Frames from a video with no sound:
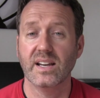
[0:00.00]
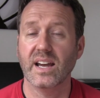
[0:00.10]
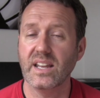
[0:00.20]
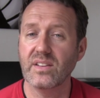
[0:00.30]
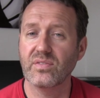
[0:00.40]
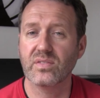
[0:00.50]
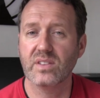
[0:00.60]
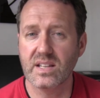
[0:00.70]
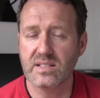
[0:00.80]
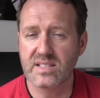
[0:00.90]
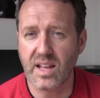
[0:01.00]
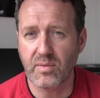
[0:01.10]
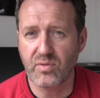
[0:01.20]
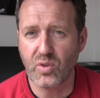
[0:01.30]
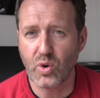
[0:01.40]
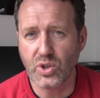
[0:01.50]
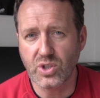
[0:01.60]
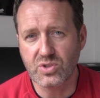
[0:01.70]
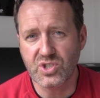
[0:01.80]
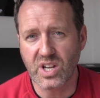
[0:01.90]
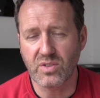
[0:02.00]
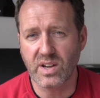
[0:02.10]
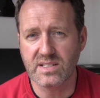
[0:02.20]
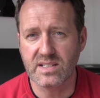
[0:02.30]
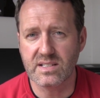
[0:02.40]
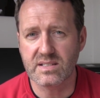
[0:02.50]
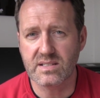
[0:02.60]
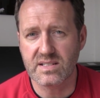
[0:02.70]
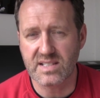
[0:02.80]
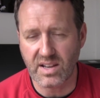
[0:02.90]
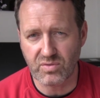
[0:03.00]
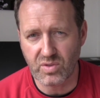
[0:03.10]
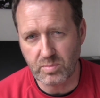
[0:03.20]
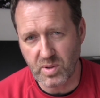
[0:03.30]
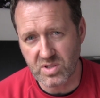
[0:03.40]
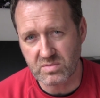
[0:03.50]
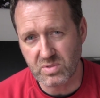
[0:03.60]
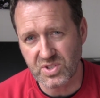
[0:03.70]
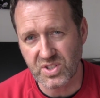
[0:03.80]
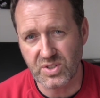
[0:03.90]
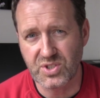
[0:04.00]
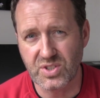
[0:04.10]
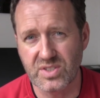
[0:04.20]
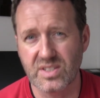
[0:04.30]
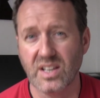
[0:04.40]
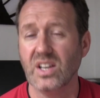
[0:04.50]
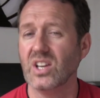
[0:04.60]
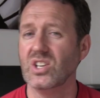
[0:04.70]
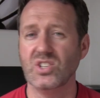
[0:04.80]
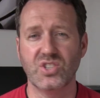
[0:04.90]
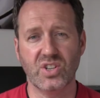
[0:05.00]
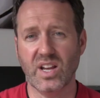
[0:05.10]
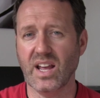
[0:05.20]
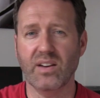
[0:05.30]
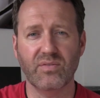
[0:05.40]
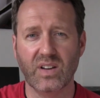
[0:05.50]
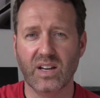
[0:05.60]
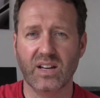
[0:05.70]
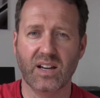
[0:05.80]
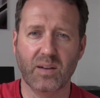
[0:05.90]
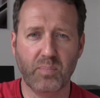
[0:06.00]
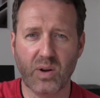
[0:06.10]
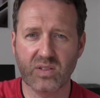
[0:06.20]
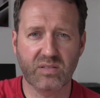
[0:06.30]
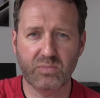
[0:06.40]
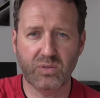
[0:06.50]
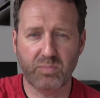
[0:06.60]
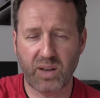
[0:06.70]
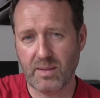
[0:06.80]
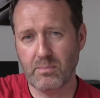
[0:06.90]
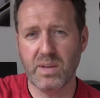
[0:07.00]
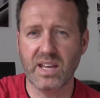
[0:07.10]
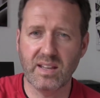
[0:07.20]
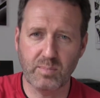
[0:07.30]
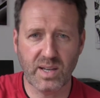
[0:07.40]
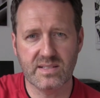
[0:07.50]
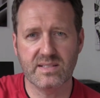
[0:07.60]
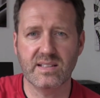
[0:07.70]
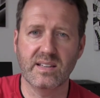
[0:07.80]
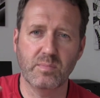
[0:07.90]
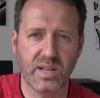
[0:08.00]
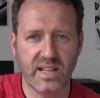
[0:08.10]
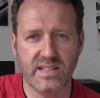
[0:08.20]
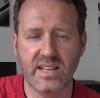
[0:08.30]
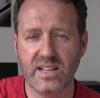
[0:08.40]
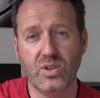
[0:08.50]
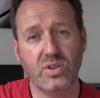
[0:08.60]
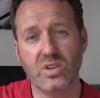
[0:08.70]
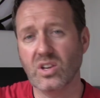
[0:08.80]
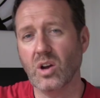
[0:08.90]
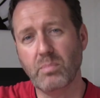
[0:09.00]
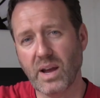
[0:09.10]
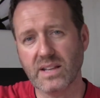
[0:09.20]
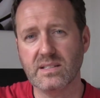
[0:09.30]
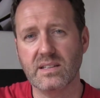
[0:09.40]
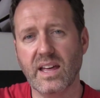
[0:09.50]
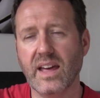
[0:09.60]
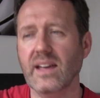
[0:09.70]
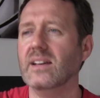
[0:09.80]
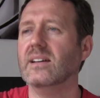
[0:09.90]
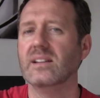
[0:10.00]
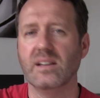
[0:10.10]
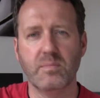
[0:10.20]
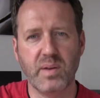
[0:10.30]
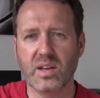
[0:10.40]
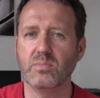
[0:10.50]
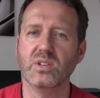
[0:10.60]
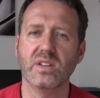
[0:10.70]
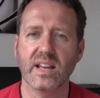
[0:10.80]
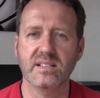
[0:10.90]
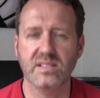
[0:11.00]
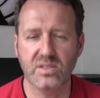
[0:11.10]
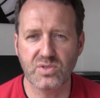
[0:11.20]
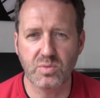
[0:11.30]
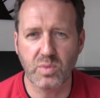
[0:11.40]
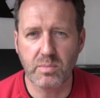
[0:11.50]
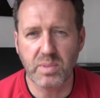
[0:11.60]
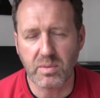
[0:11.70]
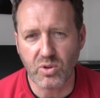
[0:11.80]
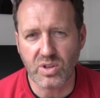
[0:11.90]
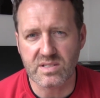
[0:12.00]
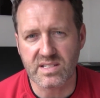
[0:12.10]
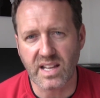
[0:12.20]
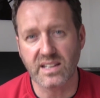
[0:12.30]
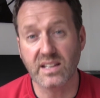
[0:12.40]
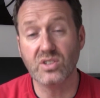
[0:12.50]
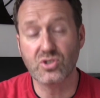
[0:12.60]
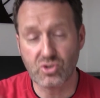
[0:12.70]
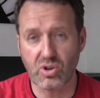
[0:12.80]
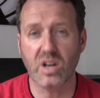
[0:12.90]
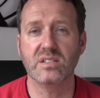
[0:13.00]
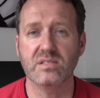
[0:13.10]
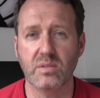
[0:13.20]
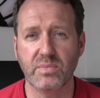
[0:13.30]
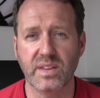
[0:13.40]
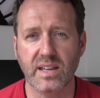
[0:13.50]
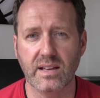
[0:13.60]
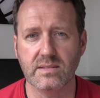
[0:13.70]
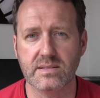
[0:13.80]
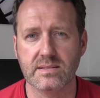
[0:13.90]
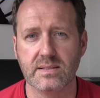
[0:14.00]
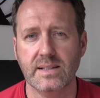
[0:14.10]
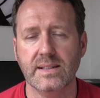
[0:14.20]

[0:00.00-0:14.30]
And if in step 4 you generated several possible solutions, you should have a possible plan B, plan C, plan D. You can go back to there and pick up your next solution with a bit more understanding and try something else.